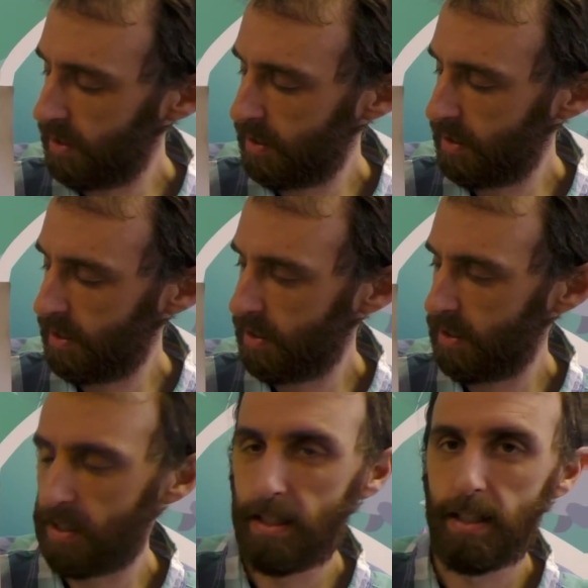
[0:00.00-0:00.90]

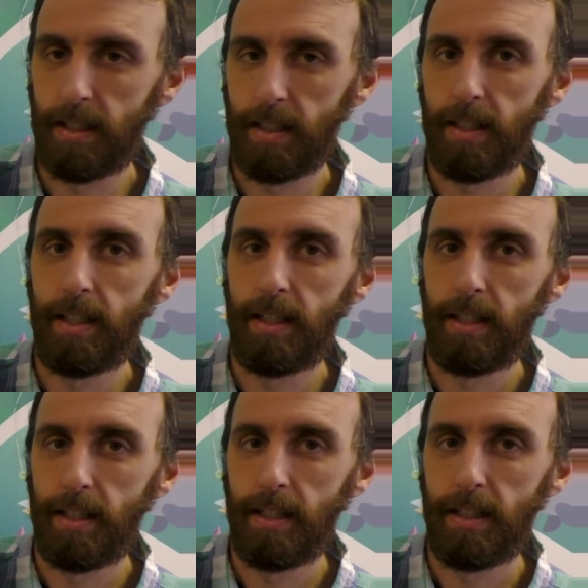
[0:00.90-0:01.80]

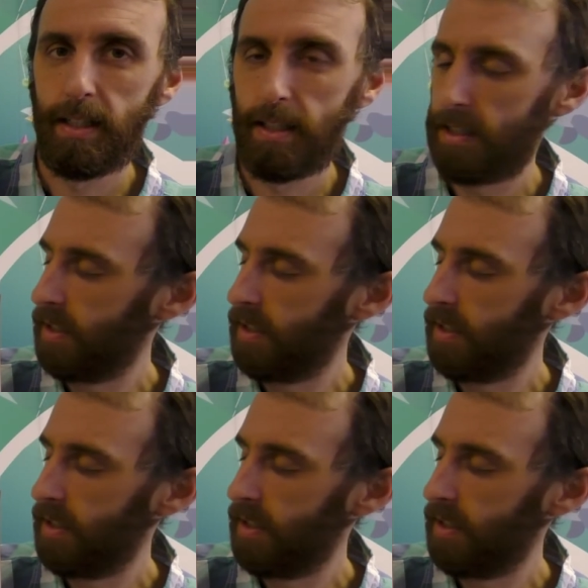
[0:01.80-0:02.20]
No one is speaking in this clip.